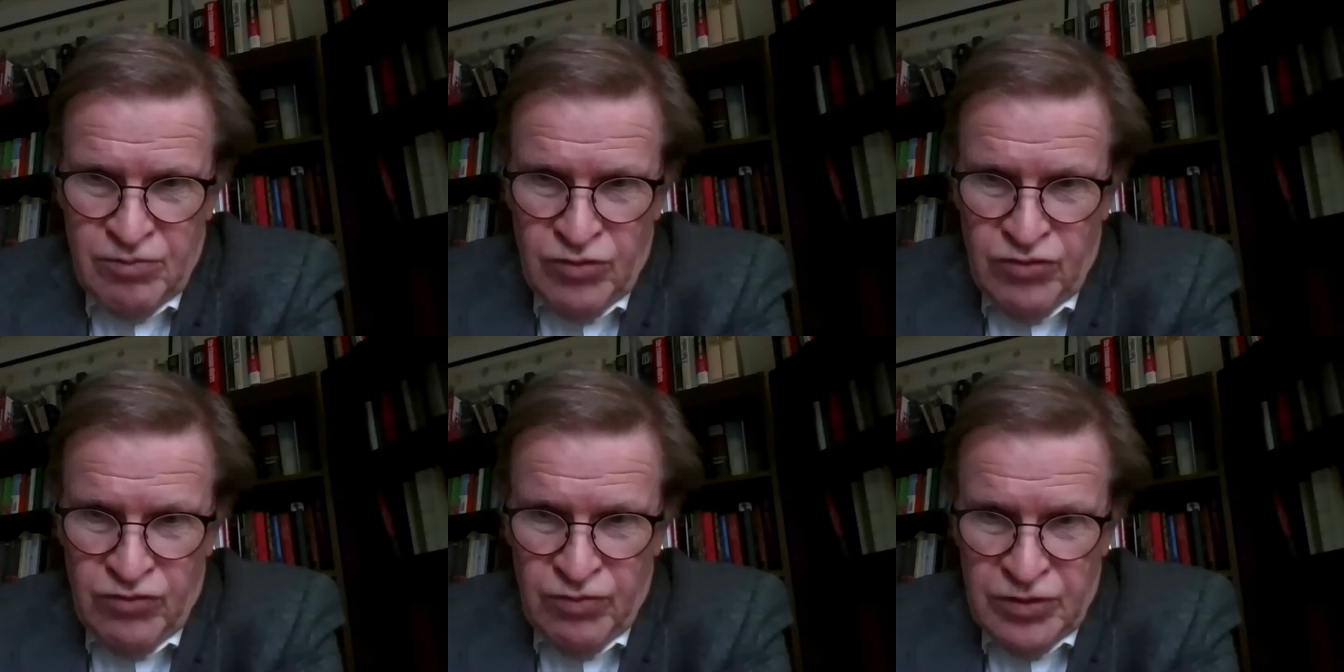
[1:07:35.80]

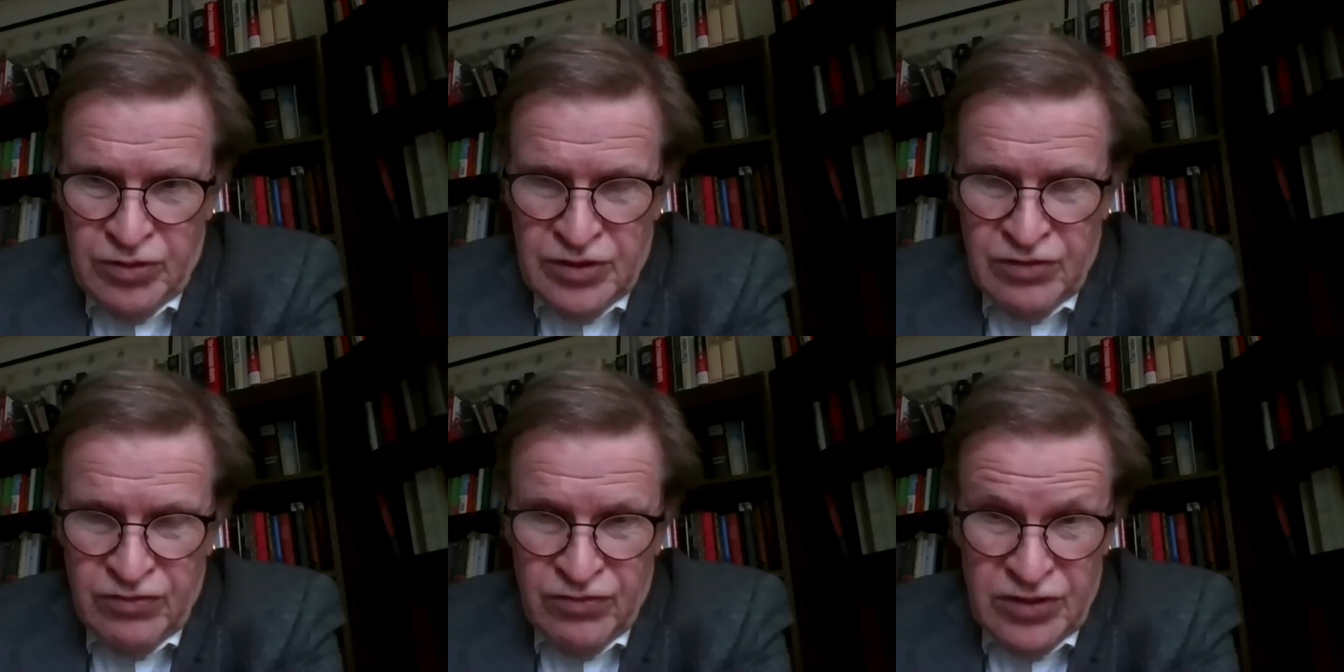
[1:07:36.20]

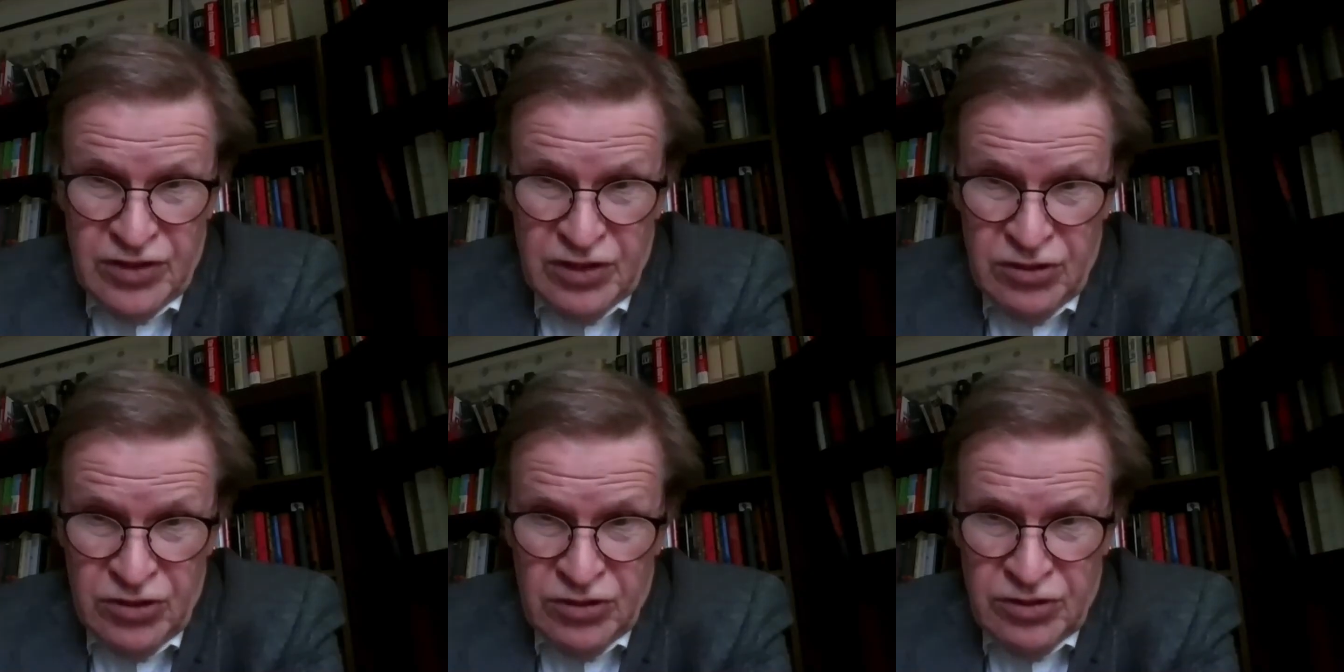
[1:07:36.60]
movements over
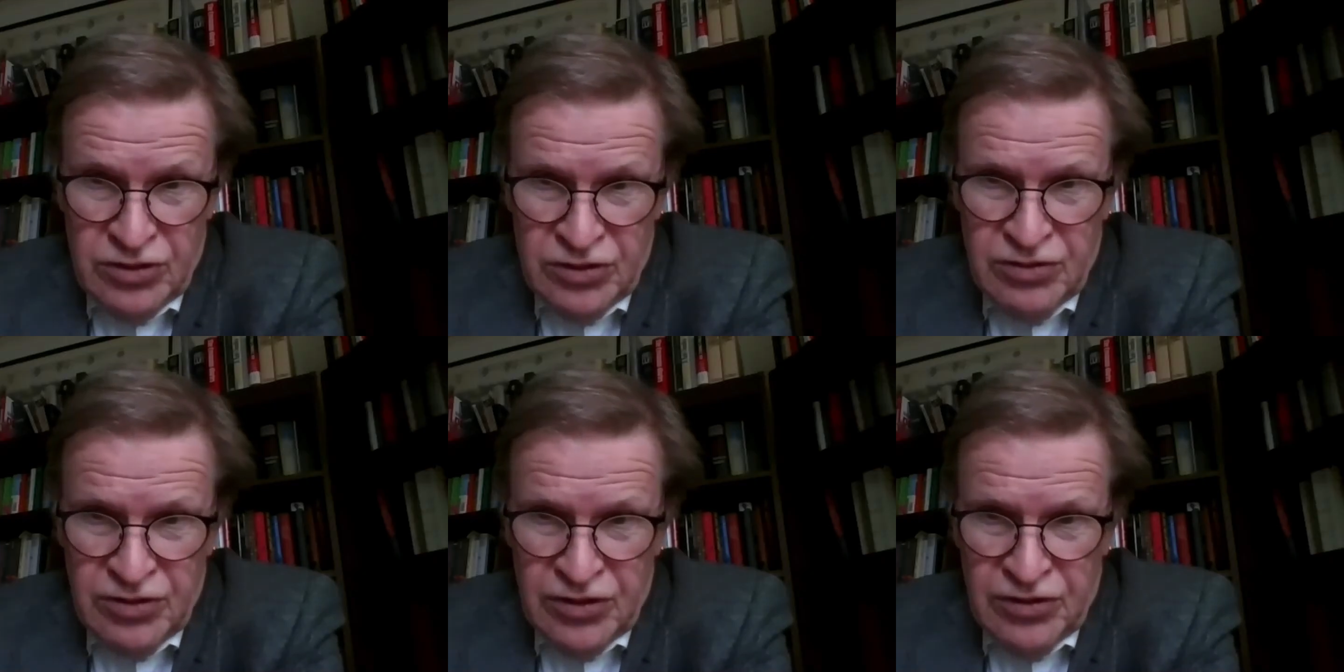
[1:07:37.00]

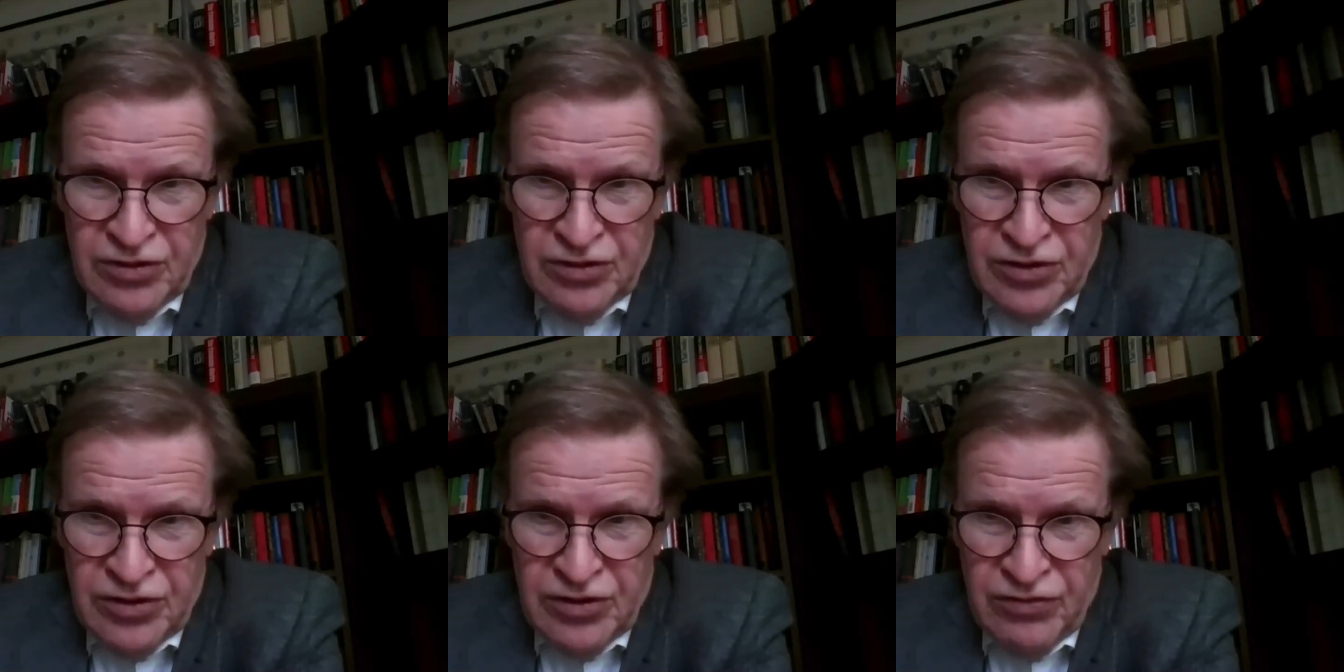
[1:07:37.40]
centuries rather
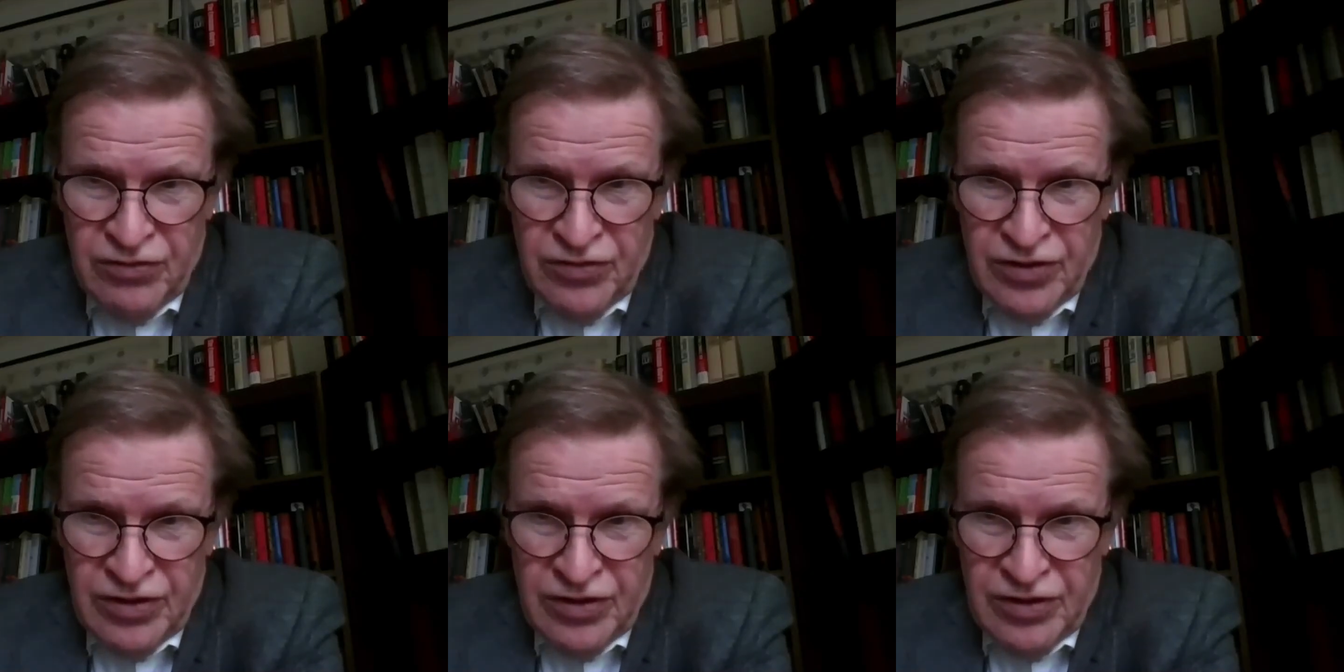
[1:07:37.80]
than
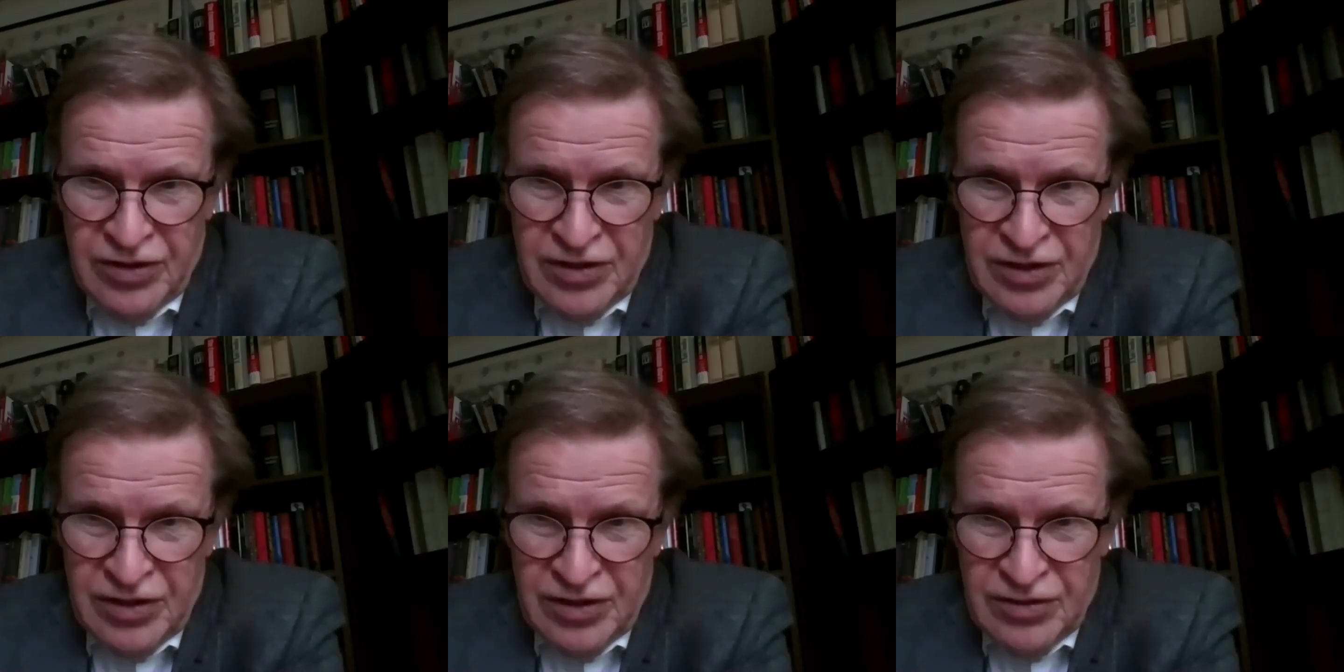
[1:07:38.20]
over
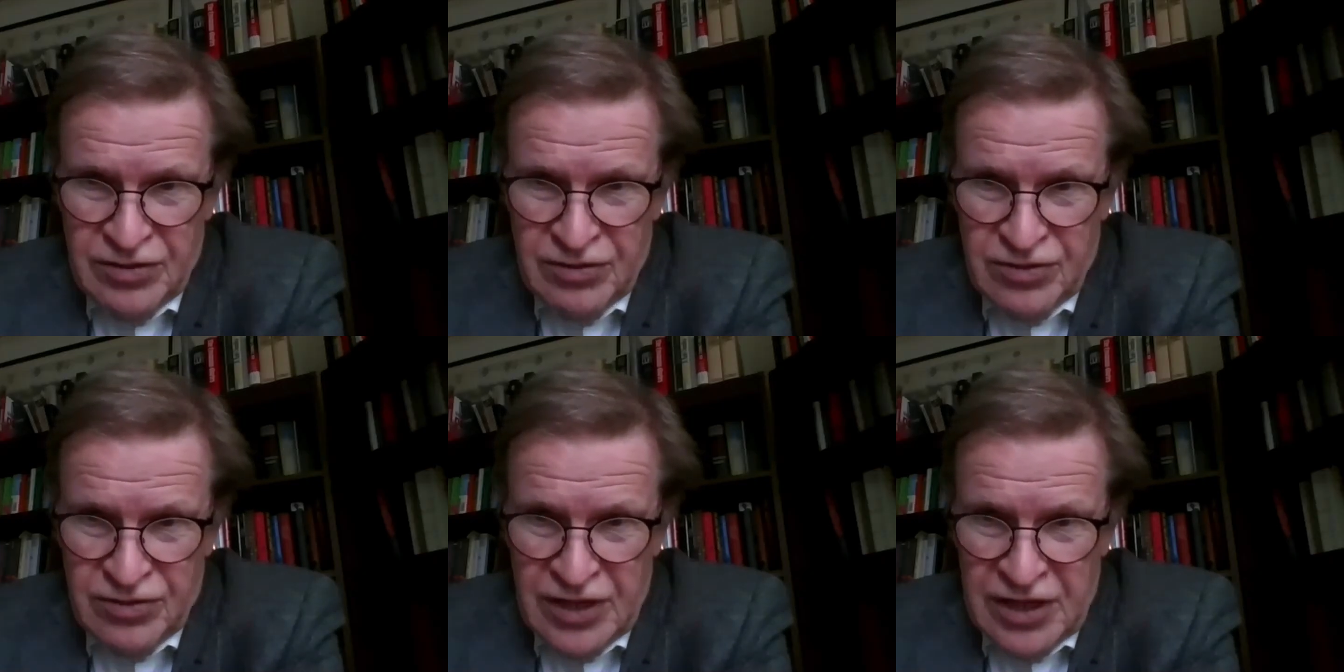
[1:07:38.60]
years
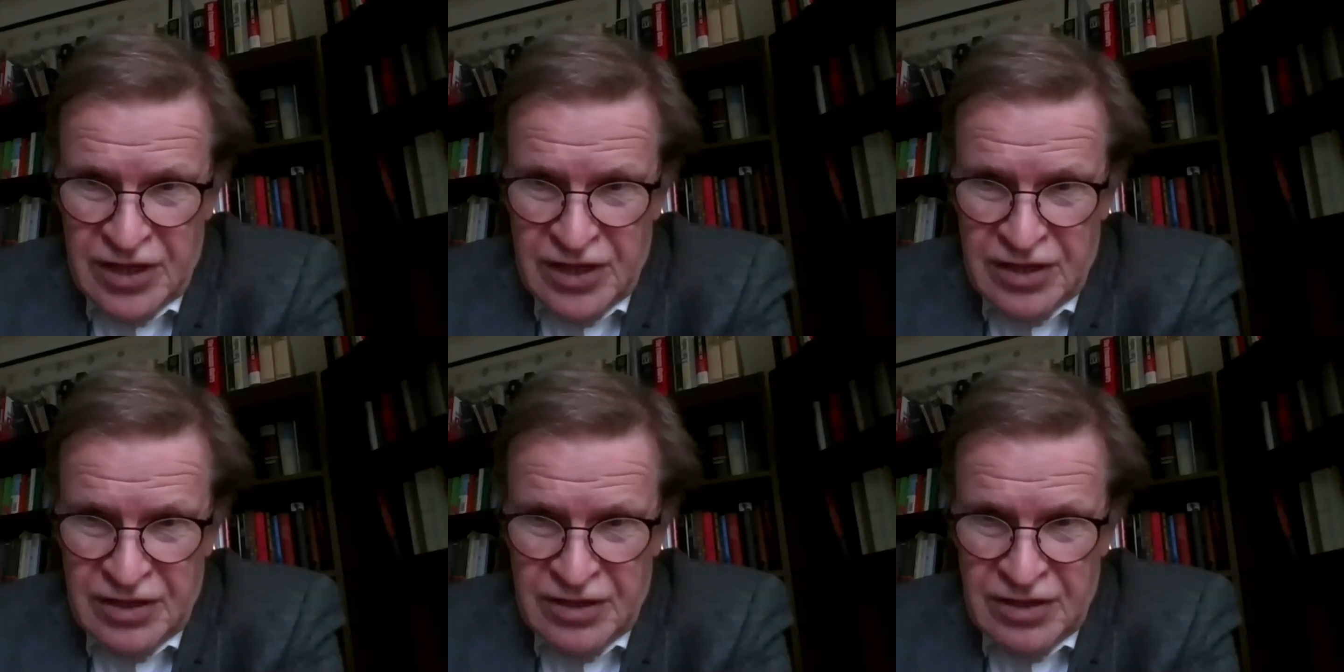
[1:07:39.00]
or
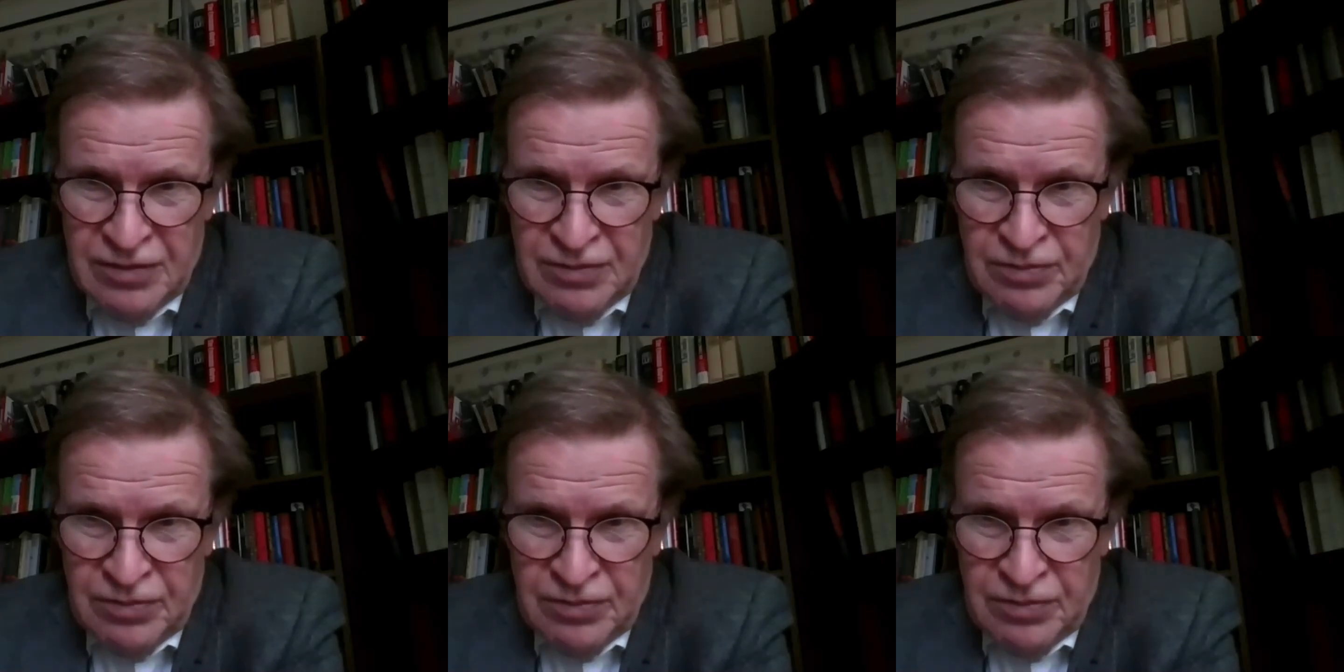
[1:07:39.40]
decades